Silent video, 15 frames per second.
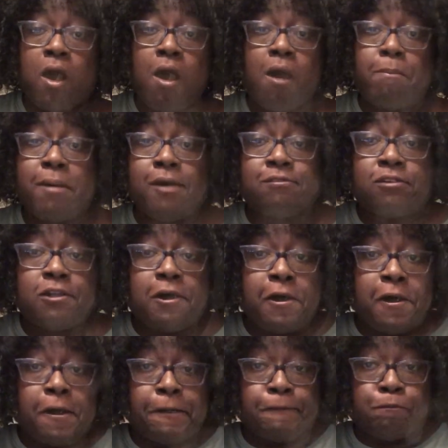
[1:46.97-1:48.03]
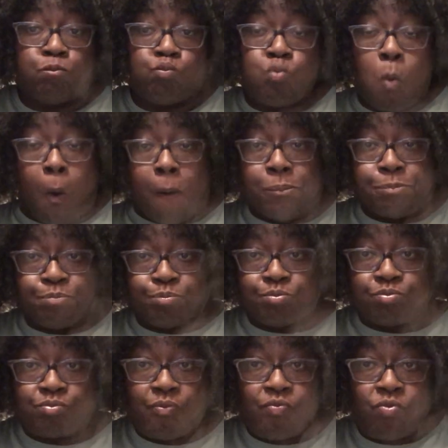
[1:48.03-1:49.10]
I basically had
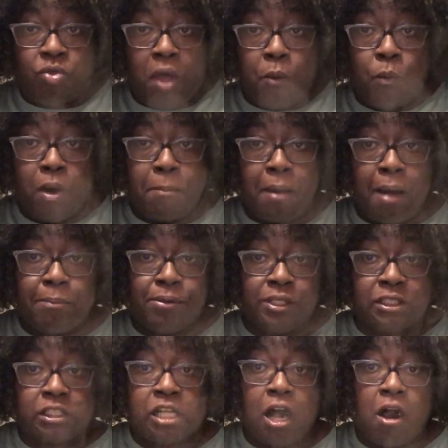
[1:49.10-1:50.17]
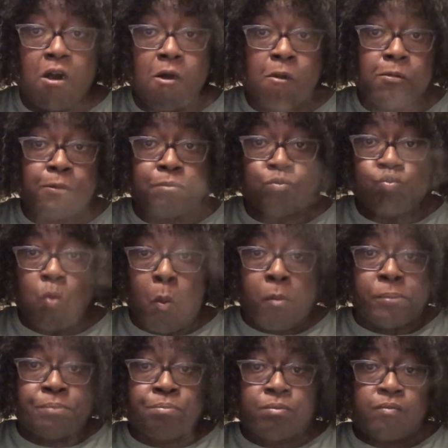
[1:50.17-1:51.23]
what my brother called
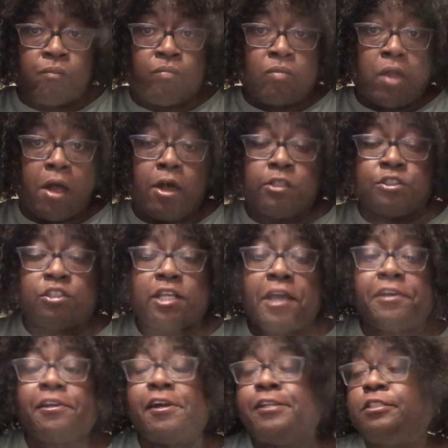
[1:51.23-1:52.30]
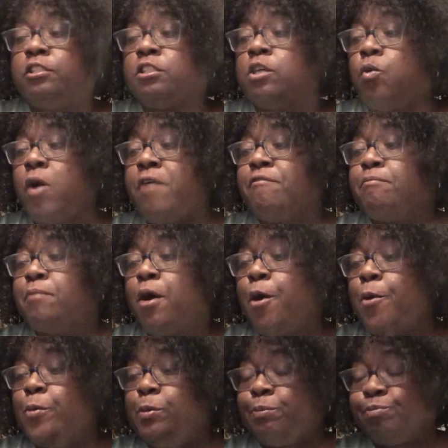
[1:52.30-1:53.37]
a staycation away from
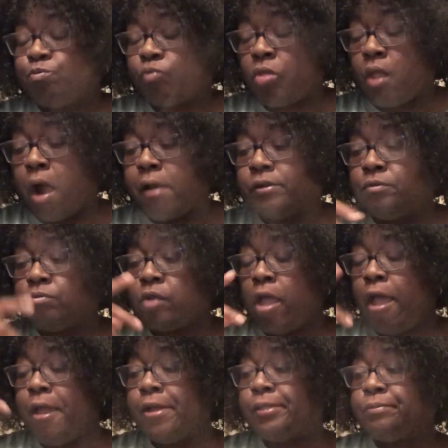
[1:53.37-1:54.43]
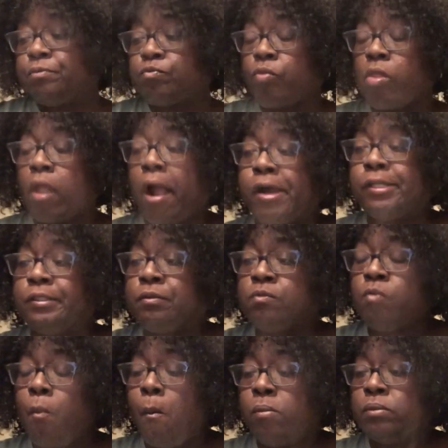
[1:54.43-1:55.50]
home, and
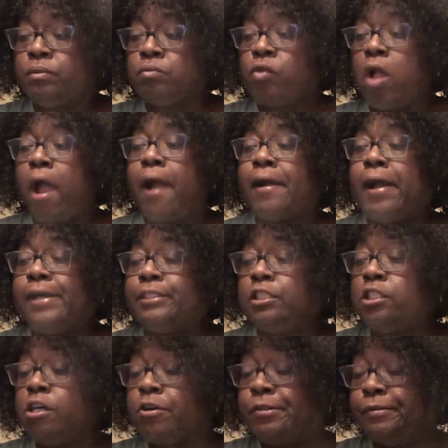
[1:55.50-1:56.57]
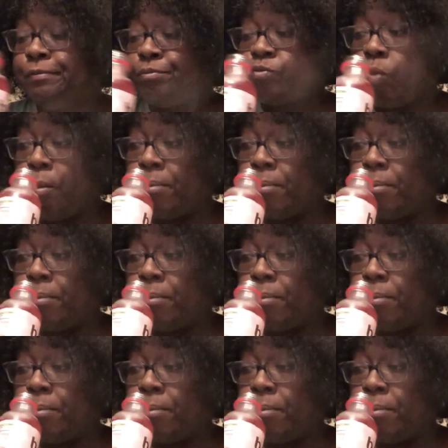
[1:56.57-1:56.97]
I got tickled